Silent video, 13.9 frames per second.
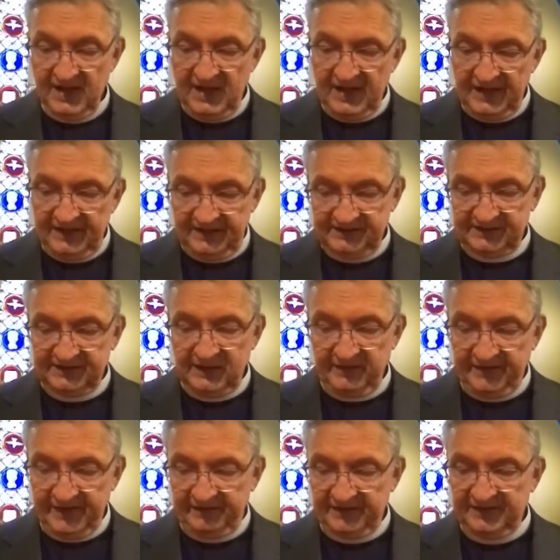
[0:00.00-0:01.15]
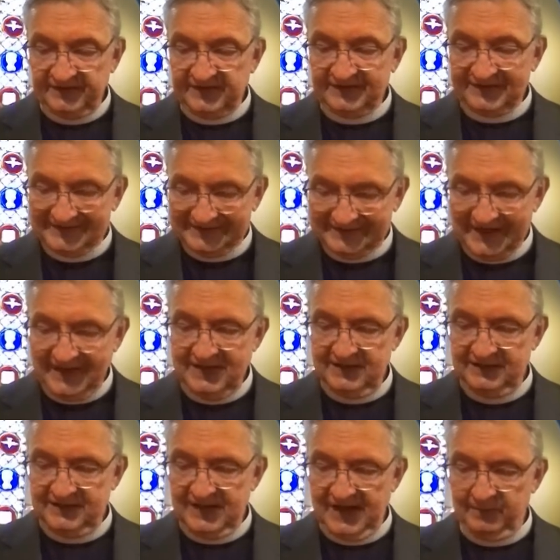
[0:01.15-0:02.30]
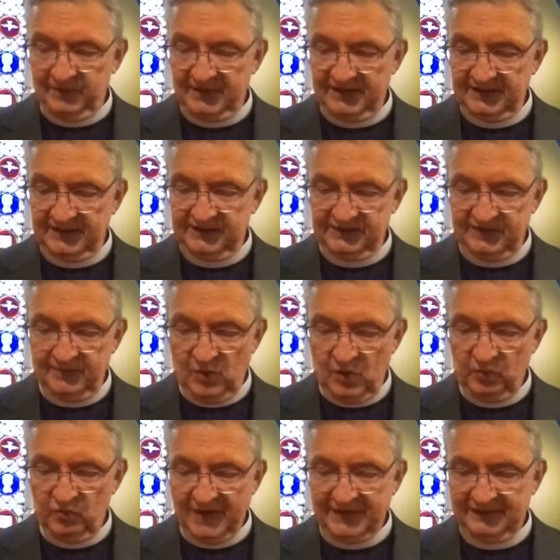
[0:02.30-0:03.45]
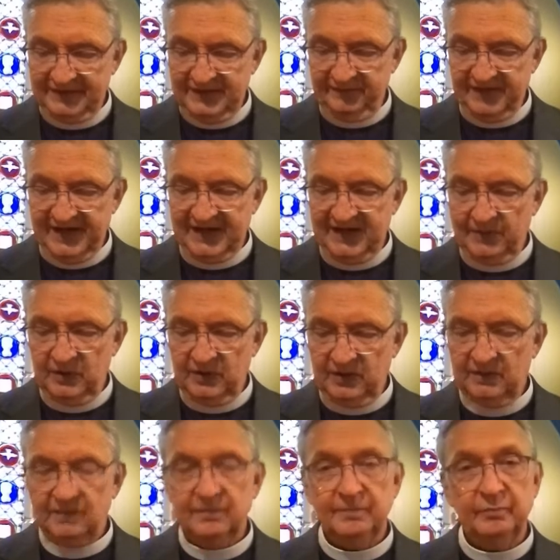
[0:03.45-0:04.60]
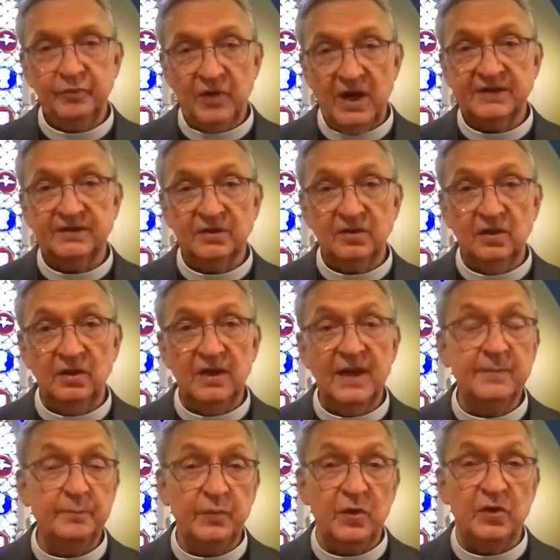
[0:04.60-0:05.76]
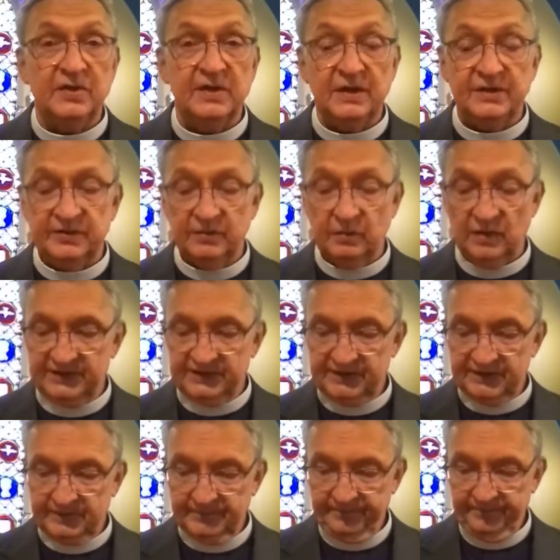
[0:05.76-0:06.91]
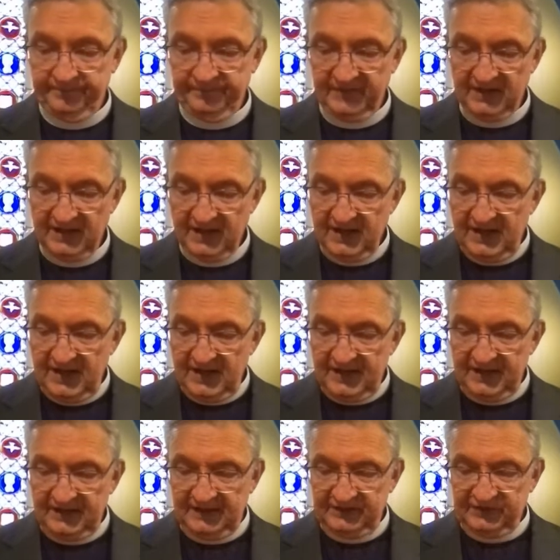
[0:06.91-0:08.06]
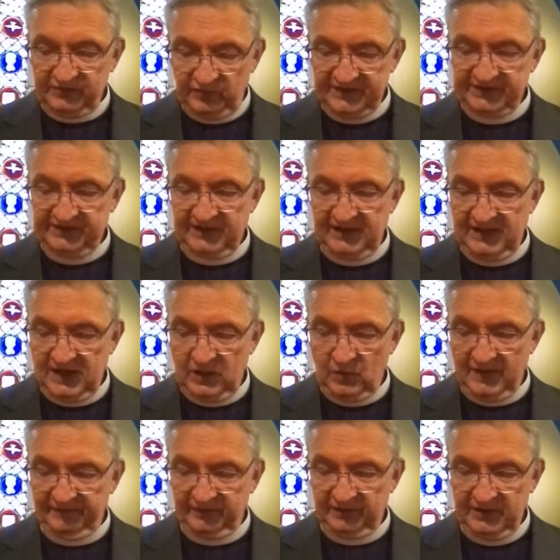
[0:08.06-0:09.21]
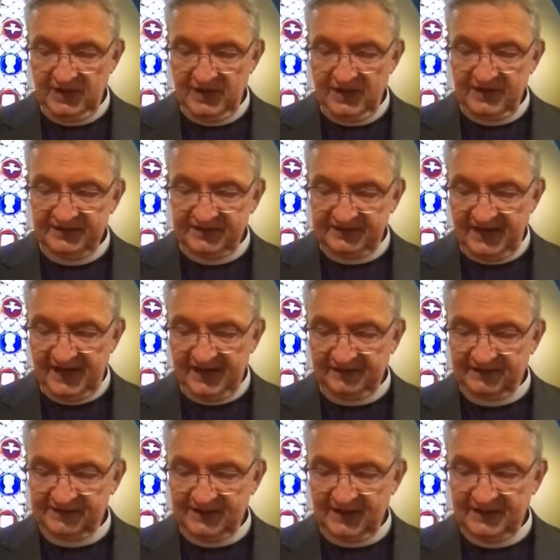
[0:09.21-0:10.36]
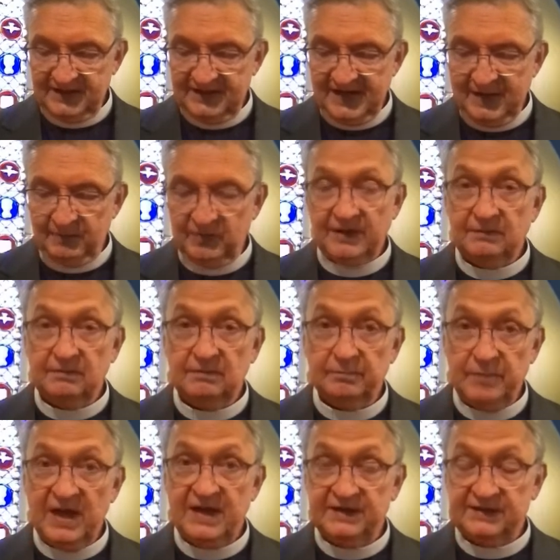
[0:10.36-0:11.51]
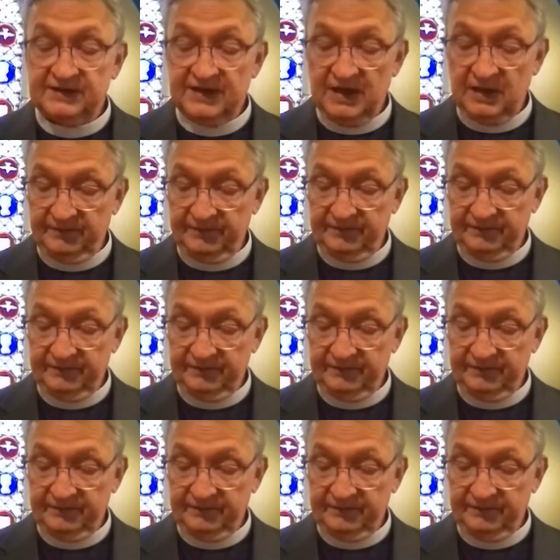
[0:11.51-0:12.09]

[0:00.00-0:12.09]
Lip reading: It is self-evident that the second tablet is the more readily available, practical, and pertinent to us. It is risky, however, to take the second tablet by itself